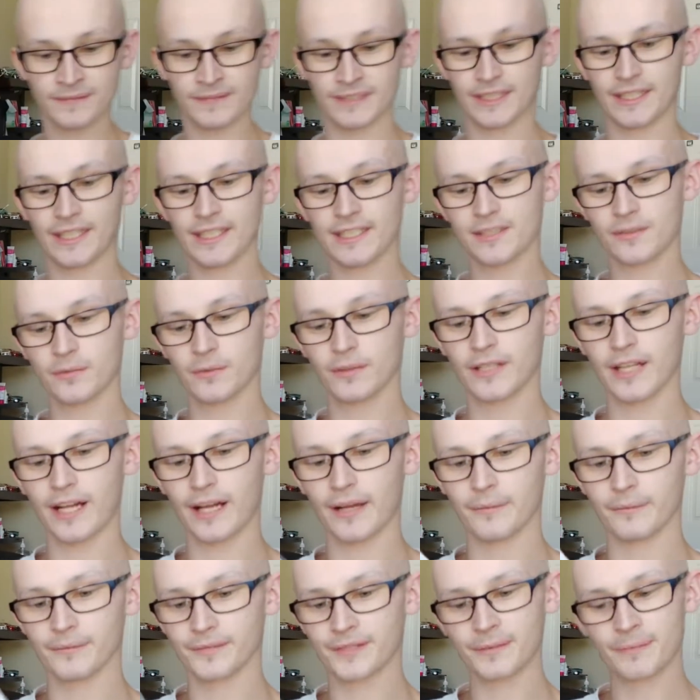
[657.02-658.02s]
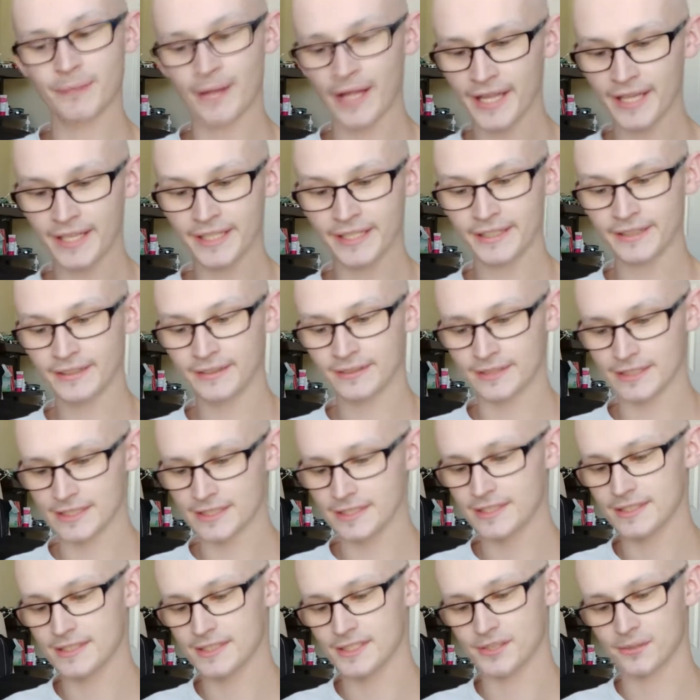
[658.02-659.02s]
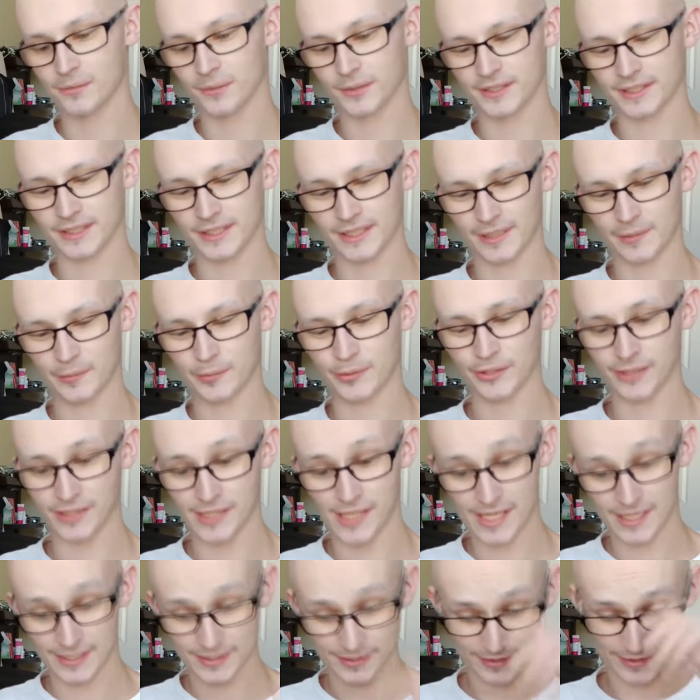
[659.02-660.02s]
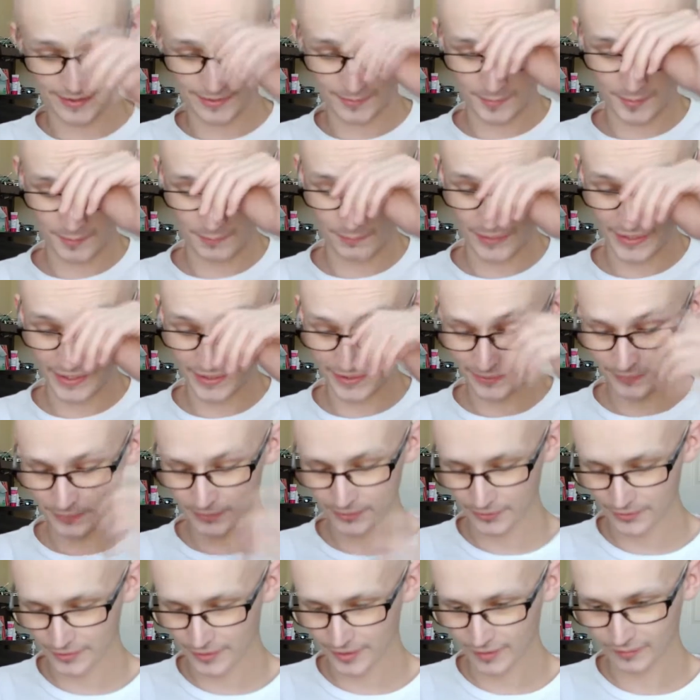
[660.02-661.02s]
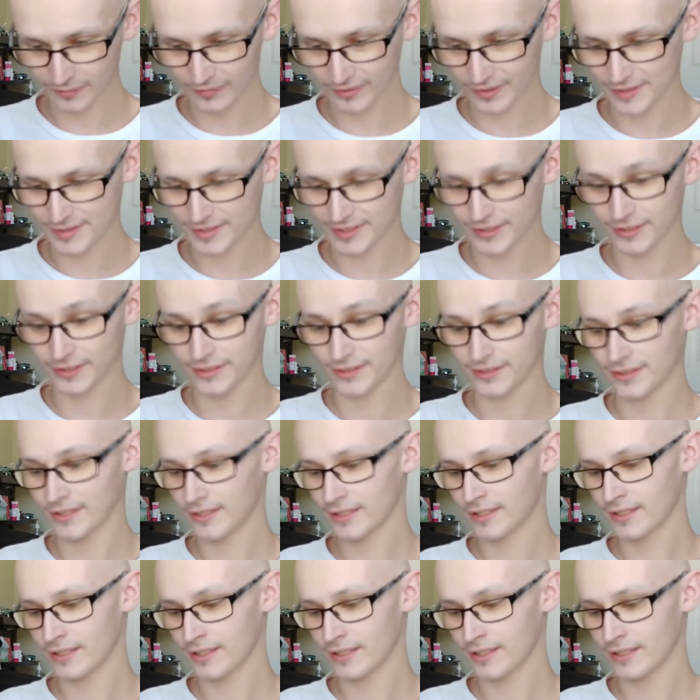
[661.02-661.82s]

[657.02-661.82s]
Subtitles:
The next one I'm debating, this is the one that I put last because I'm debating whether or not I'm going to sell it.